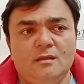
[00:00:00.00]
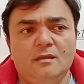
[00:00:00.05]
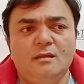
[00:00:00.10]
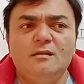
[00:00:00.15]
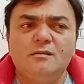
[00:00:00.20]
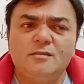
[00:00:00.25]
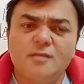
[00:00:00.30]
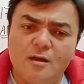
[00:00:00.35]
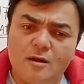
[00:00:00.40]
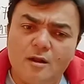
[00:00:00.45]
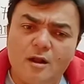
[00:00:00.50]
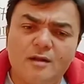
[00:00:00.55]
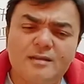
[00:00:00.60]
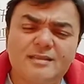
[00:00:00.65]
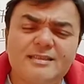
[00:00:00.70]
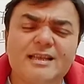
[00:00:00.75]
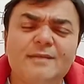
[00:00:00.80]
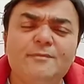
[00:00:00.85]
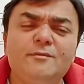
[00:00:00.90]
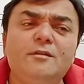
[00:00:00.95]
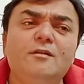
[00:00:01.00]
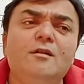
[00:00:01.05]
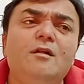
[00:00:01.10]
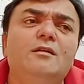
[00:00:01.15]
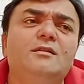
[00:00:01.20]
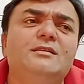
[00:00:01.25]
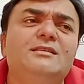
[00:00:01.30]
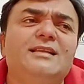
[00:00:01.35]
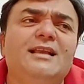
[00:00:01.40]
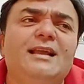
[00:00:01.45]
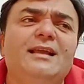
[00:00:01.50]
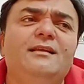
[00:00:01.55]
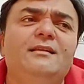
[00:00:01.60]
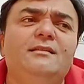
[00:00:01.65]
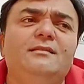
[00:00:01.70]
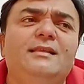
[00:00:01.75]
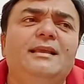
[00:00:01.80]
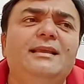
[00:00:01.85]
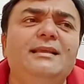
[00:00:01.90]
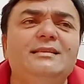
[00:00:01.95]
So lots of
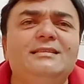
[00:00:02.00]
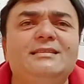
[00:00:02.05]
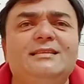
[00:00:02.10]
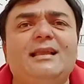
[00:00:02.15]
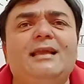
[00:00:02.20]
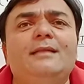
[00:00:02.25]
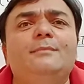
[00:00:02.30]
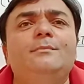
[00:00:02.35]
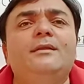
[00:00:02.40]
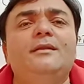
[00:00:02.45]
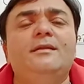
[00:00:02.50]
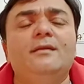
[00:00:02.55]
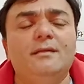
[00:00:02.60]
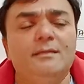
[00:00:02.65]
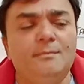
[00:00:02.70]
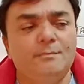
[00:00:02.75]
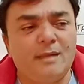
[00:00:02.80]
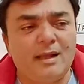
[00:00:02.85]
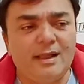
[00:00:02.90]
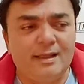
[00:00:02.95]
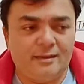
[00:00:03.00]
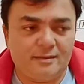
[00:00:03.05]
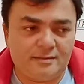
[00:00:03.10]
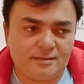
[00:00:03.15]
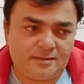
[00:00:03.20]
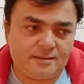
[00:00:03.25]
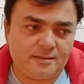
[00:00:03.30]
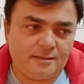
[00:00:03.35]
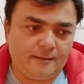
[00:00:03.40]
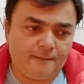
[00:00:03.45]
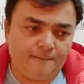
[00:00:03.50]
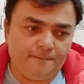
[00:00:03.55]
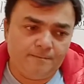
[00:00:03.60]
things can be done by us.